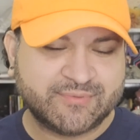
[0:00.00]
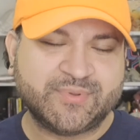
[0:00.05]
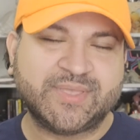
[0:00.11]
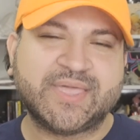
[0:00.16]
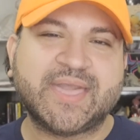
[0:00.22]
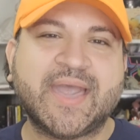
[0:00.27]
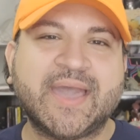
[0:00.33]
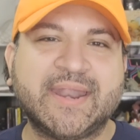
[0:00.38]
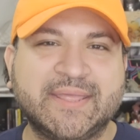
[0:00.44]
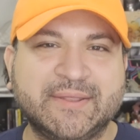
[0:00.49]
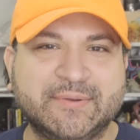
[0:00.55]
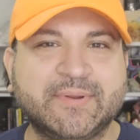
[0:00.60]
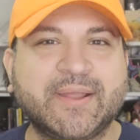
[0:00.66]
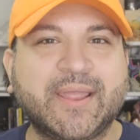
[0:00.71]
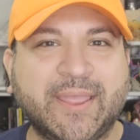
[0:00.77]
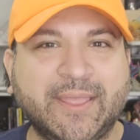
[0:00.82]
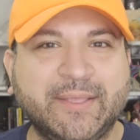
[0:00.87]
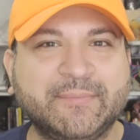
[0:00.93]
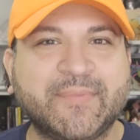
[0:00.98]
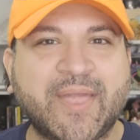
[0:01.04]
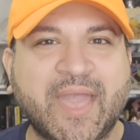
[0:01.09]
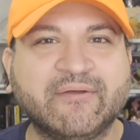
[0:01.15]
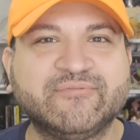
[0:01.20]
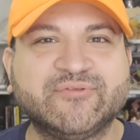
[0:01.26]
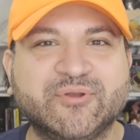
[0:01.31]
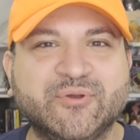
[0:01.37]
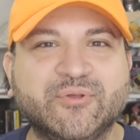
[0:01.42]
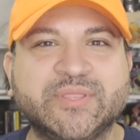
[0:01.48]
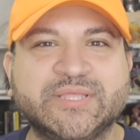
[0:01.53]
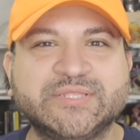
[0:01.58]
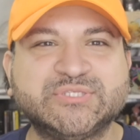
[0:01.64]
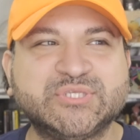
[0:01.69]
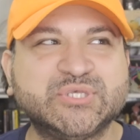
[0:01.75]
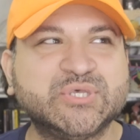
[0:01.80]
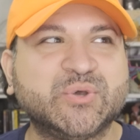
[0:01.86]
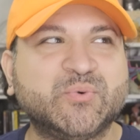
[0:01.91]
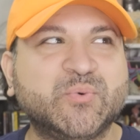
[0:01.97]
We got it, right? After it only
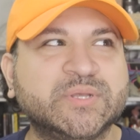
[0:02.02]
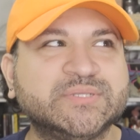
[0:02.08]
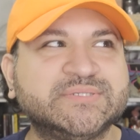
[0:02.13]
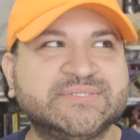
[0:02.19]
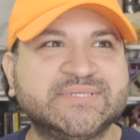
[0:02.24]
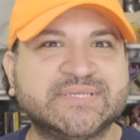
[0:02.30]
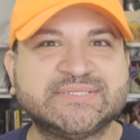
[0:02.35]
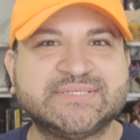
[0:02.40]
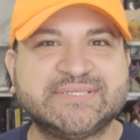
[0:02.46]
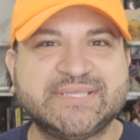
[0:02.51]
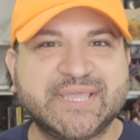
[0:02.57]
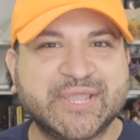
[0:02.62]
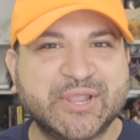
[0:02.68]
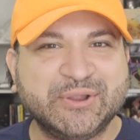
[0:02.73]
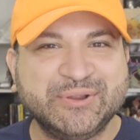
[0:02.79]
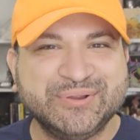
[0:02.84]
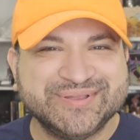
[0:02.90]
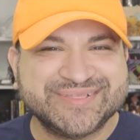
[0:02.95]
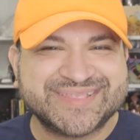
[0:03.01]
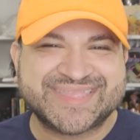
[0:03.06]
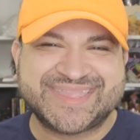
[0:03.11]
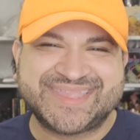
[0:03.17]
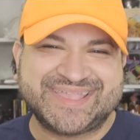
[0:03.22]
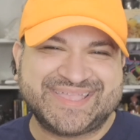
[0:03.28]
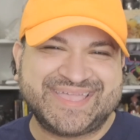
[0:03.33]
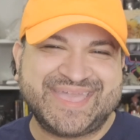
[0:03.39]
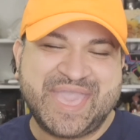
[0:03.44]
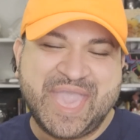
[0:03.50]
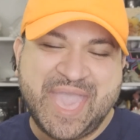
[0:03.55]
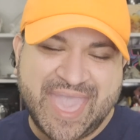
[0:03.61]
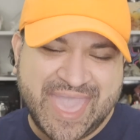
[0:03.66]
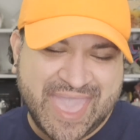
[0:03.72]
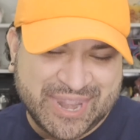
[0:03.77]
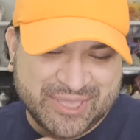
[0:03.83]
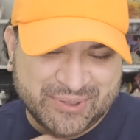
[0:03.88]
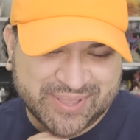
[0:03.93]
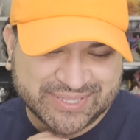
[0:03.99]
took, what, 6 years?
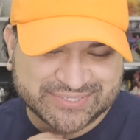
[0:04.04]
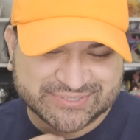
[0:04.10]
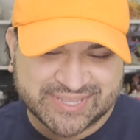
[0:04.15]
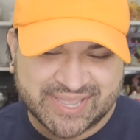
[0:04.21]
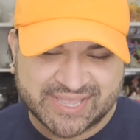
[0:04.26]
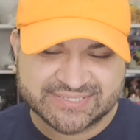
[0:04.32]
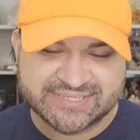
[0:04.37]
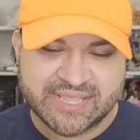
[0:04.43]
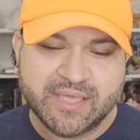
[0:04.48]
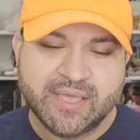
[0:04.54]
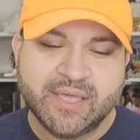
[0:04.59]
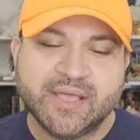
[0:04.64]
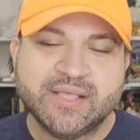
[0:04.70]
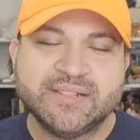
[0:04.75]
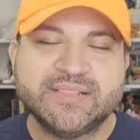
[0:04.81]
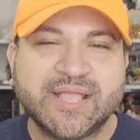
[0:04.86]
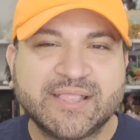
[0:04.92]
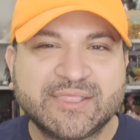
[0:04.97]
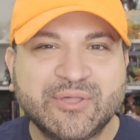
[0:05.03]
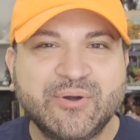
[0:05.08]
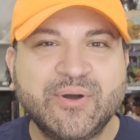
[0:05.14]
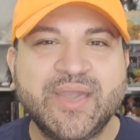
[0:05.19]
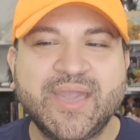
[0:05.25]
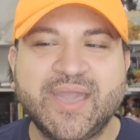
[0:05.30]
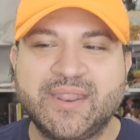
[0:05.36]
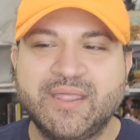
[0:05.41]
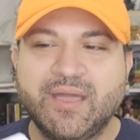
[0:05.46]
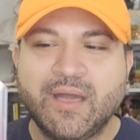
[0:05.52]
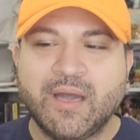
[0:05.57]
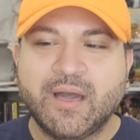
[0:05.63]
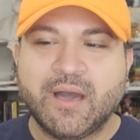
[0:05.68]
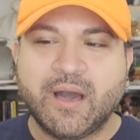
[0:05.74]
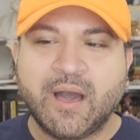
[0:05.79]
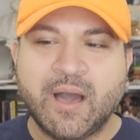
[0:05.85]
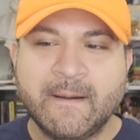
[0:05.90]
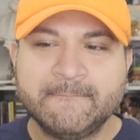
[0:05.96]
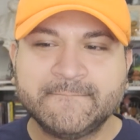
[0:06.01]
Anyways, you guys, let's go ahead,
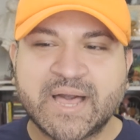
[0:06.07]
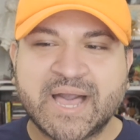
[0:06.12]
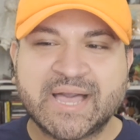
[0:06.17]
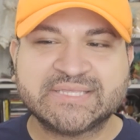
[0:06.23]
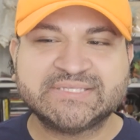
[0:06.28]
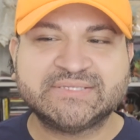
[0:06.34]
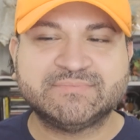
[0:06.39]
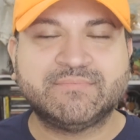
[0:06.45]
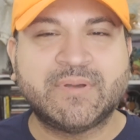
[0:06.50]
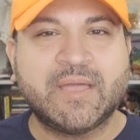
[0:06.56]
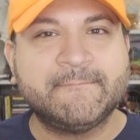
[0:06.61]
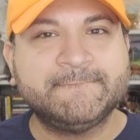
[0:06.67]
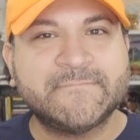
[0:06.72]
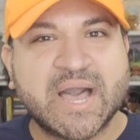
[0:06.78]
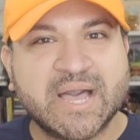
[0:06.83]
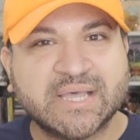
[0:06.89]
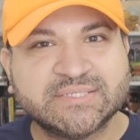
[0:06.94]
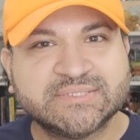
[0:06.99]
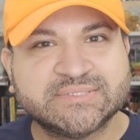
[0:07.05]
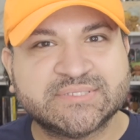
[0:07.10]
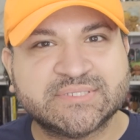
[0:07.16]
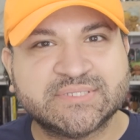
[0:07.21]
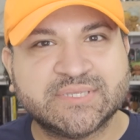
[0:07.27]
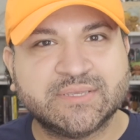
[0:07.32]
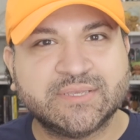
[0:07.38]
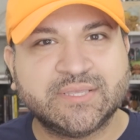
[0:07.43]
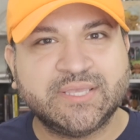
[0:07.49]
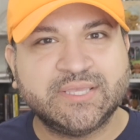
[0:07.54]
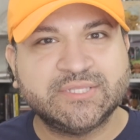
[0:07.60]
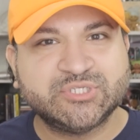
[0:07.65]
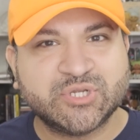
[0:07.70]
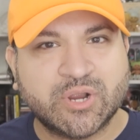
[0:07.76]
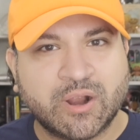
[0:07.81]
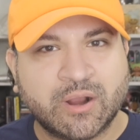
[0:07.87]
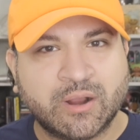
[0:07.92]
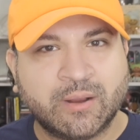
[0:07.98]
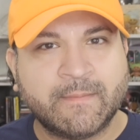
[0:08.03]
unbox my
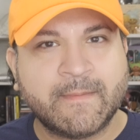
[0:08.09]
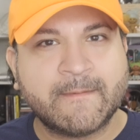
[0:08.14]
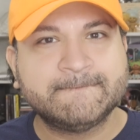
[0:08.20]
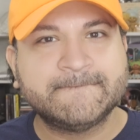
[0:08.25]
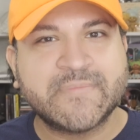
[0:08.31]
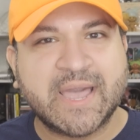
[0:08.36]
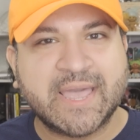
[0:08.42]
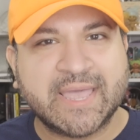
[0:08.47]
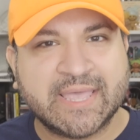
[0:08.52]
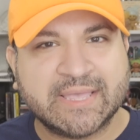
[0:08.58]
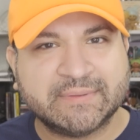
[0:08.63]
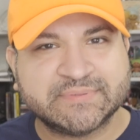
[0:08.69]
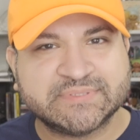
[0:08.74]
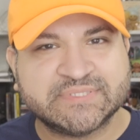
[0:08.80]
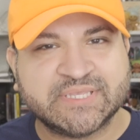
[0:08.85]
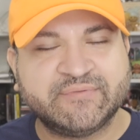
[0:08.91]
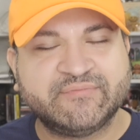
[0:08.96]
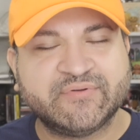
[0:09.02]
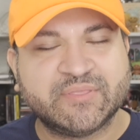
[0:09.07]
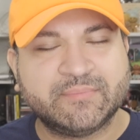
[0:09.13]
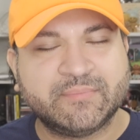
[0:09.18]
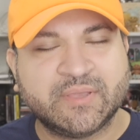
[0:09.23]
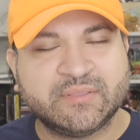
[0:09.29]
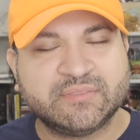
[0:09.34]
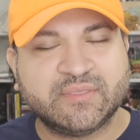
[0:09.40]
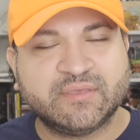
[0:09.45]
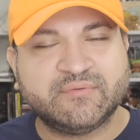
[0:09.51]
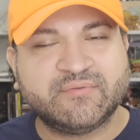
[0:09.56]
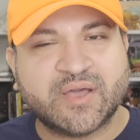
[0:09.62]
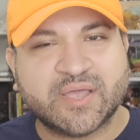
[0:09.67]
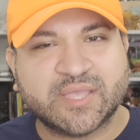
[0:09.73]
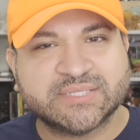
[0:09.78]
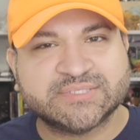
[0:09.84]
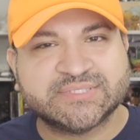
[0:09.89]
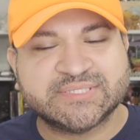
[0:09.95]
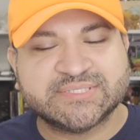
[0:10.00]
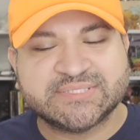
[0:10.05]
BoxyCharm by Ipsy for the month of
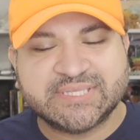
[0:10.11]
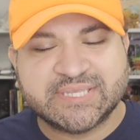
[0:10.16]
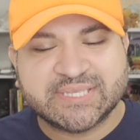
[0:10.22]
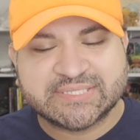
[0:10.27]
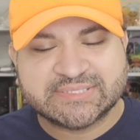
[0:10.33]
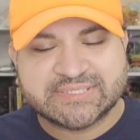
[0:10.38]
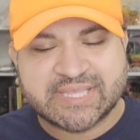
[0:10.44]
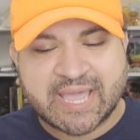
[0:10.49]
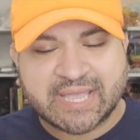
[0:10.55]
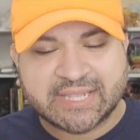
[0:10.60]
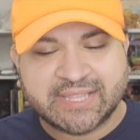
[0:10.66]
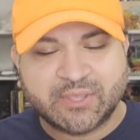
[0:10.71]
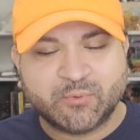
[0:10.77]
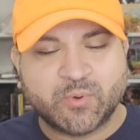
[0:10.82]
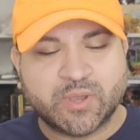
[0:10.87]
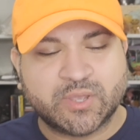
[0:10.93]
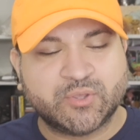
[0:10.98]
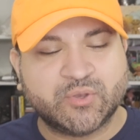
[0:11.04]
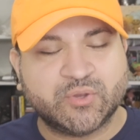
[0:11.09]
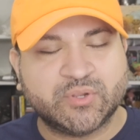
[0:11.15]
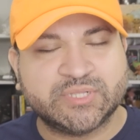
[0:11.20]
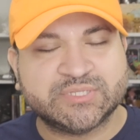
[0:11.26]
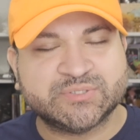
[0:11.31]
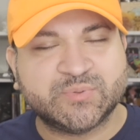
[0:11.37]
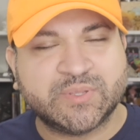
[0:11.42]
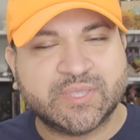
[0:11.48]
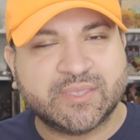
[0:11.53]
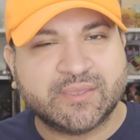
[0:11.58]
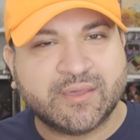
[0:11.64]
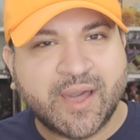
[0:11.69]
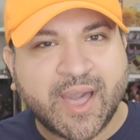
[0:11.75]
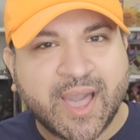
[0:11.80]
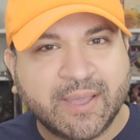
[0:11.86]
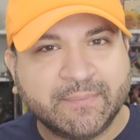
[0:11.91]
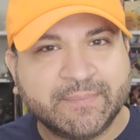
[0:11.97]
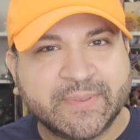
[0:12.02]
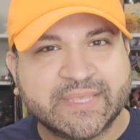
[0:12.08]
August and see exactly what goodies we
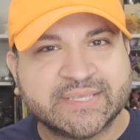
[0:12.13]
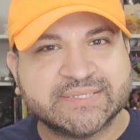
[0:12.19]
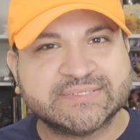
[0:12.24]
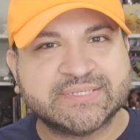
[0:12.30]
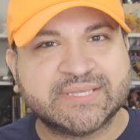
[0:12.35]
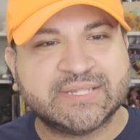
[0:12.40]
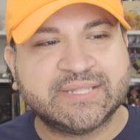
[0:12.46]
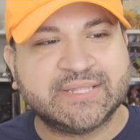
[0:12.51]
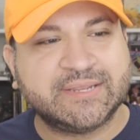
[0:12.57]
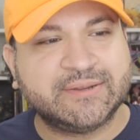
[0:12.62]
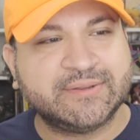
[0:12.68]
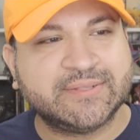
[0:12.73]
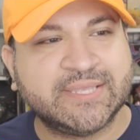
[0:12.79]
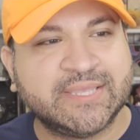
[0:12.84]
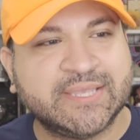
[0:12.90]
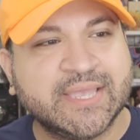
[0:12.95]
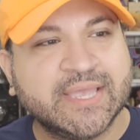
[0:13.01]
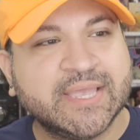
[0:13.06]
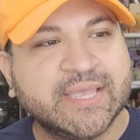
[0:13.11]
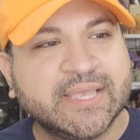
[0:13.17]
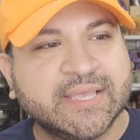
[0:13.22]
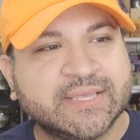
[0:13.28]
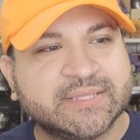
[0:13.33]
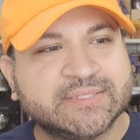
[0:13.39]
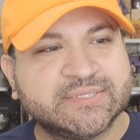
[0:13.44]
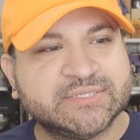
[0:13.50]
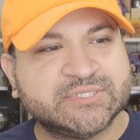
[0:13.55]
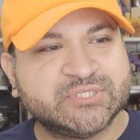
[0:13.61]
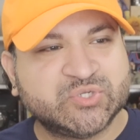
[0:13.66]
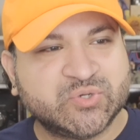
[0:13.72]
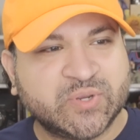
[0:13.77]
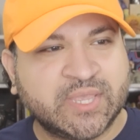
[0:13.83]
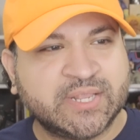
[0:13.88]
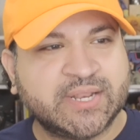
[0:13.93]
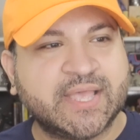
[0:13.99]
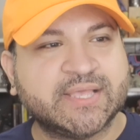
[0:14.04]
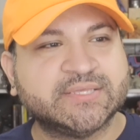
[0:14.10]
got, because clearly this
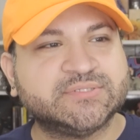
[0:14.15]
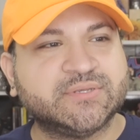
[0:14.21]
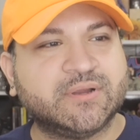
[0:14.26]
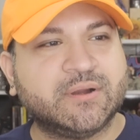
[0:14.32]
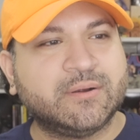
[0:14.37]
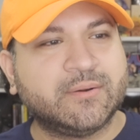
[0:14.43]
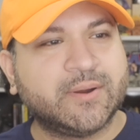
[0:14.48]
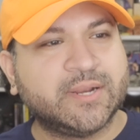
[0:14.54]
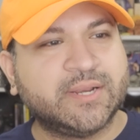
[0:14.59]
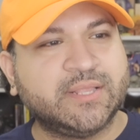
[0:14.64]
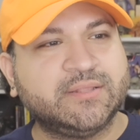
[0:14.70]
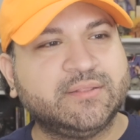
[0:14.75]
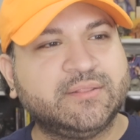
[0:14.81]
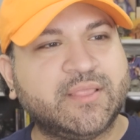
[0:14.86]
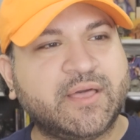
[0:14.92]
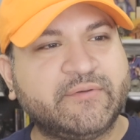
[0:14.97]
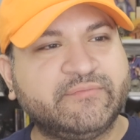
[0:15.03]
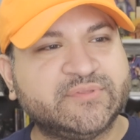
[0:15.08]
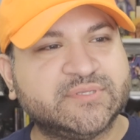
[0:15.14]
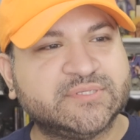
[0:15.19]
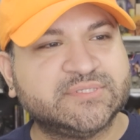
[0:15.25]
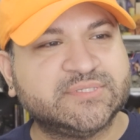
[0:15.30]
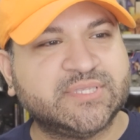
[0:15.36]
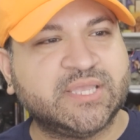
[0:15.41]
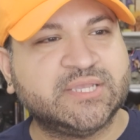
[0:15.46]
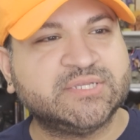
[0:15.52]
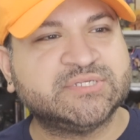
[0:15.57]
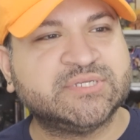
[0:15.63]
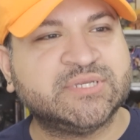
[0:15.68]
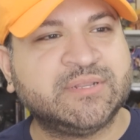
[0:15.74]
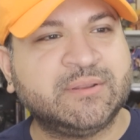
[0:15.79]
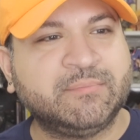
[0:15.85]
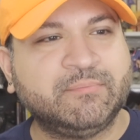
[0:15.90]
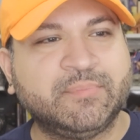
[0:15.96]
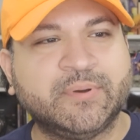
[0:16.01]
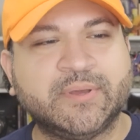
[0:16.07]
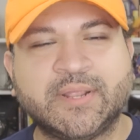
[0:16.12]
train has already left the
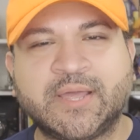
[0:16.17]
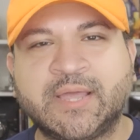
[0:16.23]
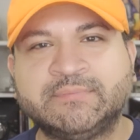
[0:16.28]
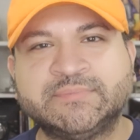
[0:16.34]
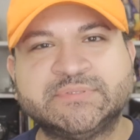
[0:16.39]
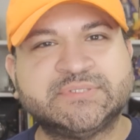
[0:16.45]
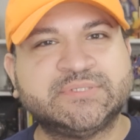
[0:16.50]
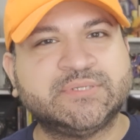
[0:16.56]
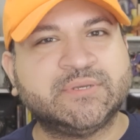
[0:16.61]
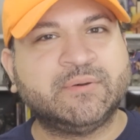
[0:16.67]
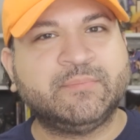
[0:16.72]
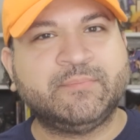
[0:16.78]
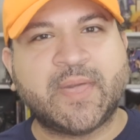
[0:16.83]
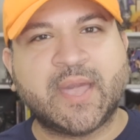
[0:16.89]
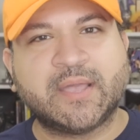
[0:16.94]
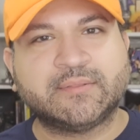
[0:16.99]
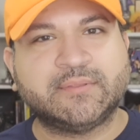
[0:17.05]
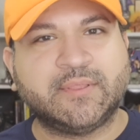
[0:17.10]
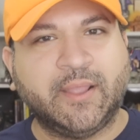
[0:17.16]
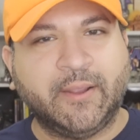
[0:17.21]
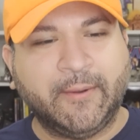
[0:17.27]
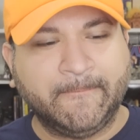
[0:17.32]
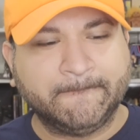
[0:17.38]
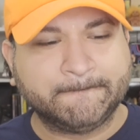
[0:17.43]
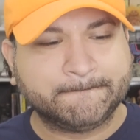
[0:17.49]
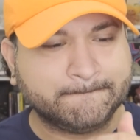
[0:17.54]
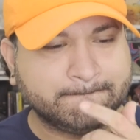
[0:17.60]
station, but I'm still back there.